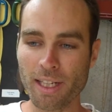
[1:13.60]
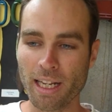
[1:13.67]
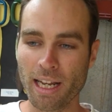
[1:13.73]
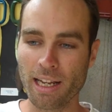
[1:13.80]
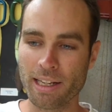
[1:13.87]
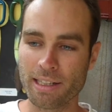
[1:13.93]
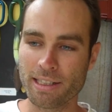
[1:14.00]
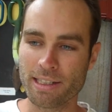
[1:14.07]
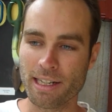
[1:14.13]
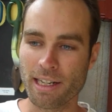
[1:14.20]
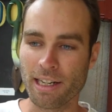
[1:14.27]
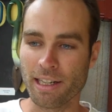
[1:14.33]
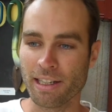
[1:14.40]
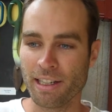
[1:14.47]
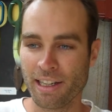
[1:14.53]
And
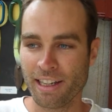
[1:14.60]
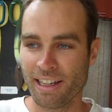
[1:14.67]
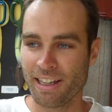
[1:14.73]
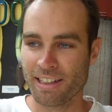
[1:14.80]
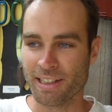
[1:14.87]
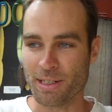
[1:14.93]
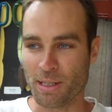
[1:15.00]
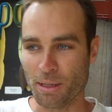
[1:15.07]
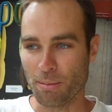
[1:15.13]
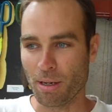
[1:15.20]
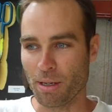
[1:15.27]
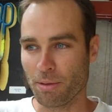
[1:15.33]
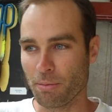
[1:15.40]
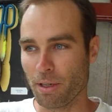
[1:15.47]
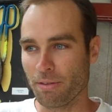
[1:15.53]
this
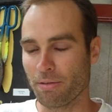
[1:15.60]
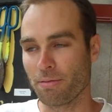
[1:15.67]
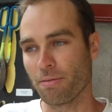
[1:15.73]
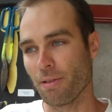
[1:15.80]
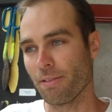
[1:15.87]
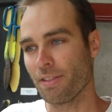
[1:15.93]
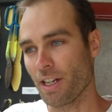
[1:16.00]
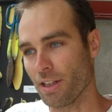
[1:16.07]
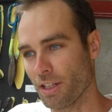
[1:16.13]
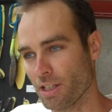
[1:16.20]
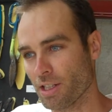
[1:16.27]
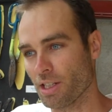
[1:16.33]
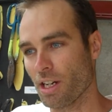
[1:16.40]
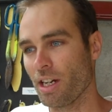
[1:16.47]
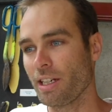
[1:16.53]
turbine, we've done the
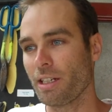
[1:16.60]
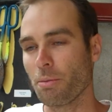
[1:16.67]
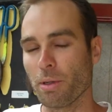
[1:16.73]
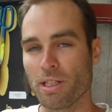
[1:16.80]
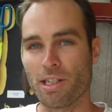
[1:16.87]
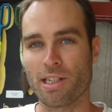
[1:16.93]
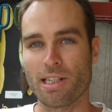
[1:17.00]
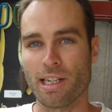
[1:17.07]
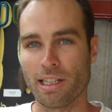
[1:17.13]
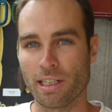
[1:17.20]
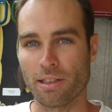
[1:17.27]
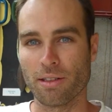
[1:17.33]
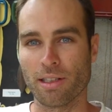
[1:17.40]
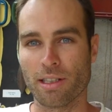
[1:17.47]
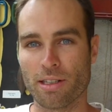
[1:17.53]
design and we're just
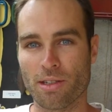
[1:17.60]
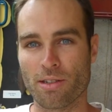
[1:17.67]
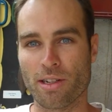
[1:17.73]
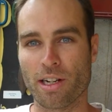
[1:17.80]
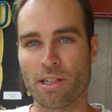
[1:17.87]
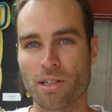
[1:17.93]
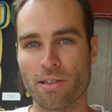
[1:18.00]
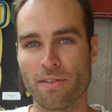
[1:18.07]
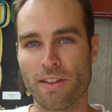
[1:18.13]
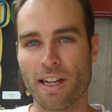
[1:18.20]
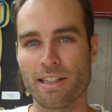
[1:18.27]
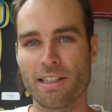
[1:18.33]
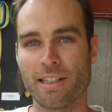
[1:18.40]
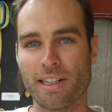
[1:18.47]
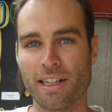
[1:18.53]
starting on the construction of
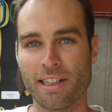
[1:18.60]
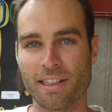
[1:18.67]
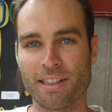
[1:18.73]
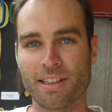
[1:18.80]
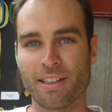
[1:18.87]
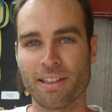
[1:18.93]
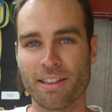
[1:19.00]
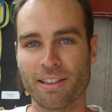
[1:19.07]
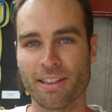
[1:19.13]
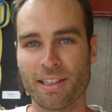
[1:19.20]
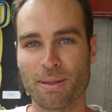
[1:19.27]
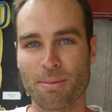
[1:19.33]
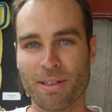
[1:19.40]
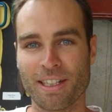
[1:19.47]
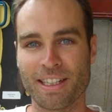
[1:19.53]
that today. So
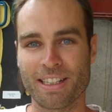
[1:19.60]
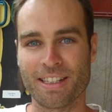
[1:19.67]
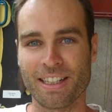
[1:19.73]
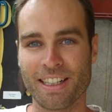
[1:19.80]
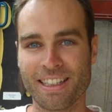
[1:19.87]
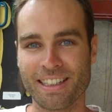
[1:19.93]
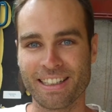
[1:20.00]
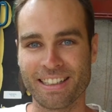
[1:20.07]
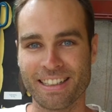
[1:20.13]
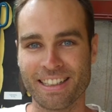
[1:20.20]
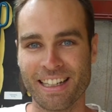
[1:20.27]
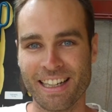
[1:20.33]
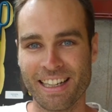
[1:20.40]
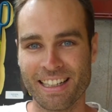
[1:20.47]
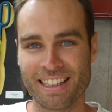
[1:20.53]
that's pretty exciting, and
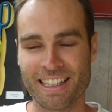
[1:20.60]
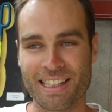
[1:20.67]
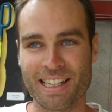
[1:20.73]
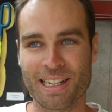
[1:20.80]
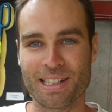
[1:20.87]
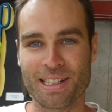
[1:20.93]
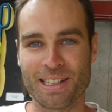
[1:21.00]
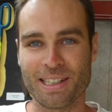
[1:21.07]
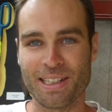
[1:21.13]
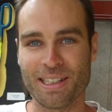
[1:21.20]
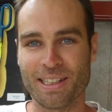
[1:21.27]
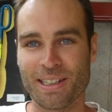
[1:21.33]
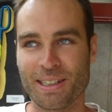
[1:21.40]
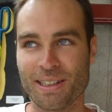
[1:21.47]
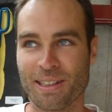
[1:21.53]
that's
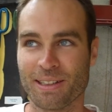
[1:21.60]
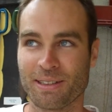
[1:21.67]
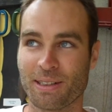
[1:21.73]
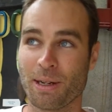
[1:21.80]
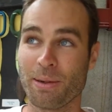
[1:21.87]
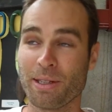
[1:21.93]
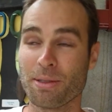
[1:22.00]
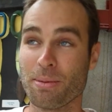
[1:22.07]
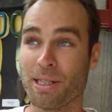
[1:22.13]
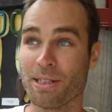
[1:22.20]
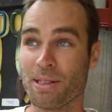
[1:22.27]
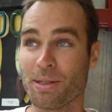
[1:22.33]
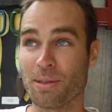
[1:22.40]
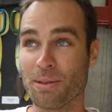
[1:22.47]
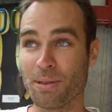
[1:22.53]
actually going to be
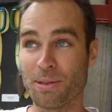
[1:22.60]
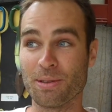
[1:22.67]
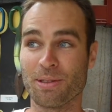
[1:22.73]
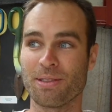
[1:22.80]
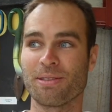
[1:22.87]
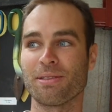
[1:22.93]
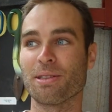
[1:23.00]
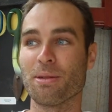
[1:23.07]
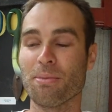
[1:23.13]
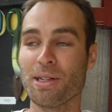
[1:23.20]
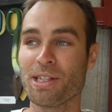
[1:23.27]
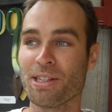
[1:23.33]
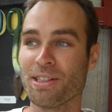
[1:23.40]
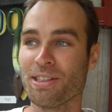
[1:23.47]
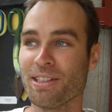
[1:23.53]
installed or
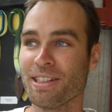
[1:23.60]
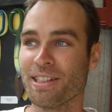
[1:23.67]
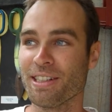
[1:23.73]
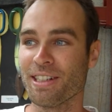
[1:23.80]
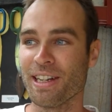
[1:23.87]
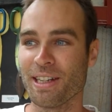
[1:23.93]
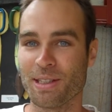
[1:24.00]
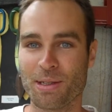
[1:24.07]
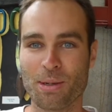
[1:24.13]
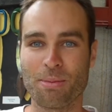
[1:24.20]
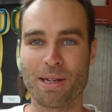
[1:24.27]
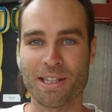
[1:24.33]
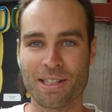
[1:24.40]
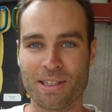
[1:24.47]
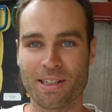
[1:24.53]
commissioned in 2
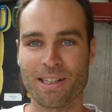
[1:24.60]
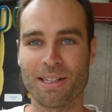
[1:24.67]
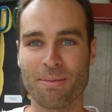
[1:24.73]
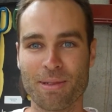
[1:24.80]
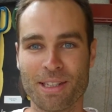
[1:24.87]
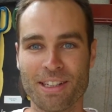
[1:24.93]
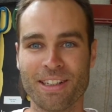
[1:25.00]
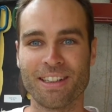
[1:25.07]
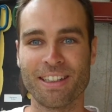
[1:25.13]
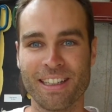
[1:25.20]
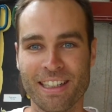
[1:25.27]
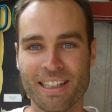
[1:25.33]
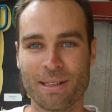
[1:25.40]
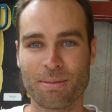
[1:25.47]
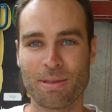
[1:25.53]
months' time. So
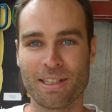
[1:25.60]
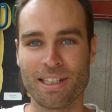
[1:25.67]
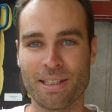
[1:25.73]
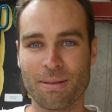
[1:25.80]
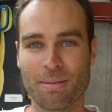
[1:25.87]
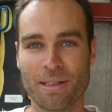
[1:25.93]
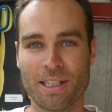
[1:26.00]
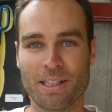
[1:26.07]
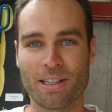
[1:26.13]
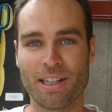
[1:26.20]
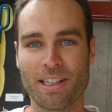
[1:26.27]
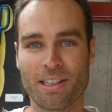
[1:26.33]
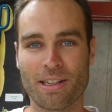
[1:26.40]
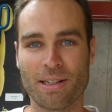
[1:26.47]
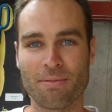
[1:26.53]
pretty
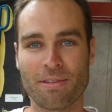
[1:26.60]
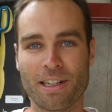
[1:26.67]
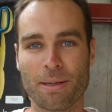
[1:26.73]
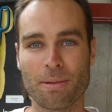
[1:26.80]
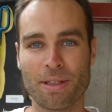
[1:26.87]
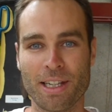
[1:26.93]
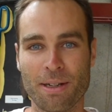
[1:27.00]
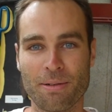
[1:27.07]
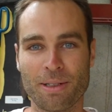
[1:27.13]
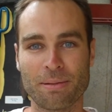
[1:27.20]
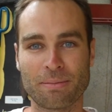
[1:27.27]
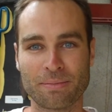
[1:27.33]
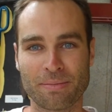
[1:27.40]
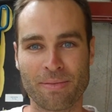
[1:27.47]
tight time frame on that one.